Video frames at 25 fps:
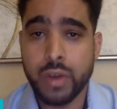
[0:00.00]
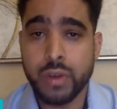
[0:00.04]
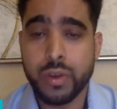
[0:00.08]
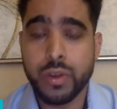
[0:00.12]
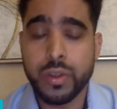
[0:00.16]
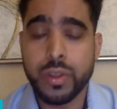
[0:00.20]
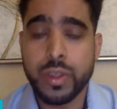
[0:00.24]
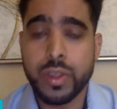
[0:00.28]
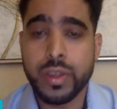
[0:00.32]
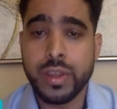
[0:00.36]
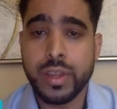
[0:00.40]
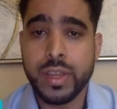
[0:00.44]
will
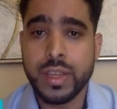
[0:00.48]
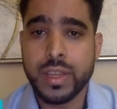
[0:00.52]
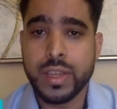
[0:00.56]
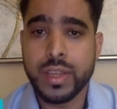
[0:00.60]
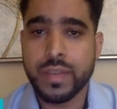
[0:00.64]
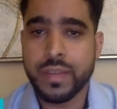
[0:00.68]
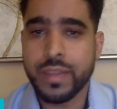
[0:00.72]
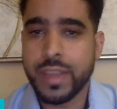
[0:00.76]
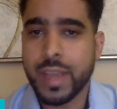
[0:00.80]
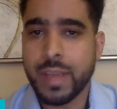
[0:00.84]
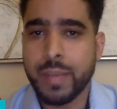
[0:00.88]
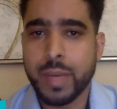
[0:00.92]
cater to the
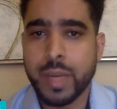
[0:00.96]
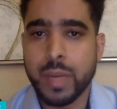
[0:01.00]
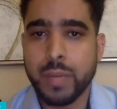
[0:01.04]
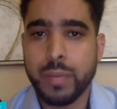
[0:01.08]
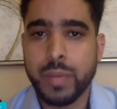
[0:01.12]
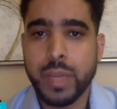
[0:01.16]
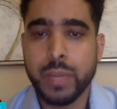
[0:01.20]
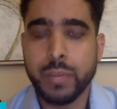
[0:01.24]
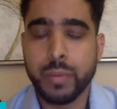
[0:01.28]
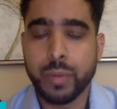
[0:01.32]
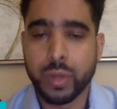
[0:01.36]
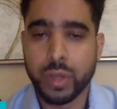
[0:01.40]
needs of the
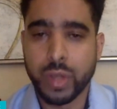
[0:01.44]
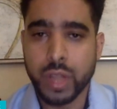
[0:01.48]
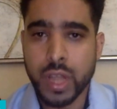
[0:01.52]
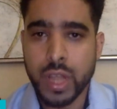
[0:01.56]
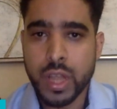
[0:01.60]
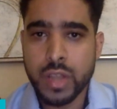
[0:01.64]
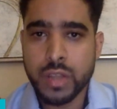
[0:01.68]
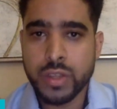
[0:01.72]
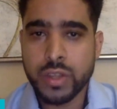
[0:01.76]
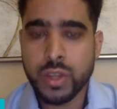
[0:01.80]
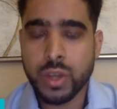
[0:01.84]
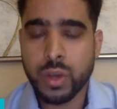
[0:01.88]
Yemeni
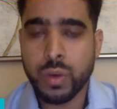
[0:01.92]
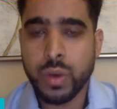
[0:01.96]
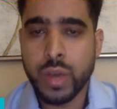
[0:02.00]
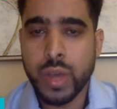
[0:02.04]
people.